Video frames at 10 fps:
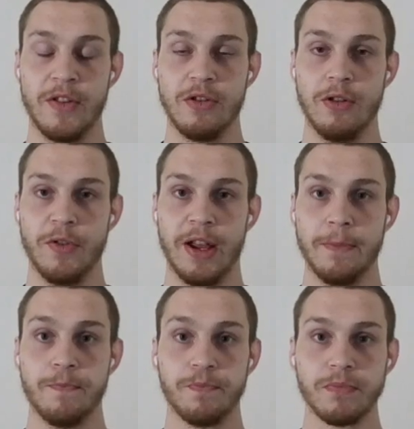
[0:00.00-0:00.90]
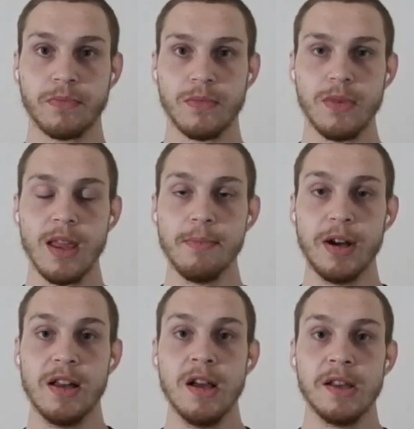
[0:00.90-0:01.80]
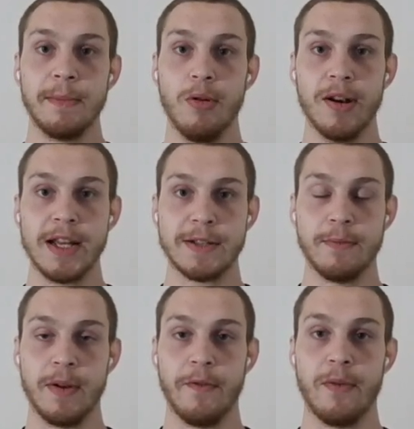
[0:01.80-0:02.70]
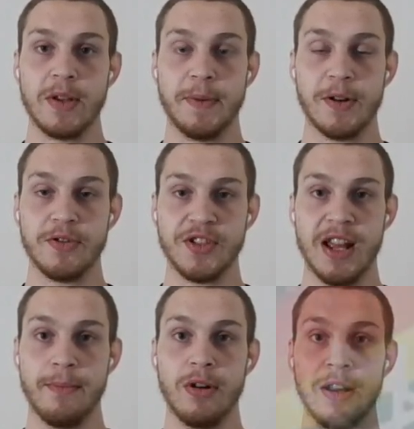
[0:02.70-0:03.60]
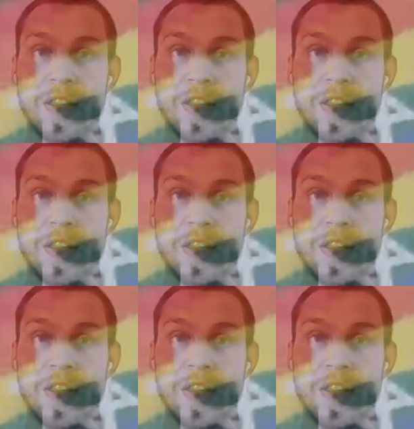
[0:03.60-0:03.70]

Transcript: this whole thing. But the point is, from a spiritual standpoint,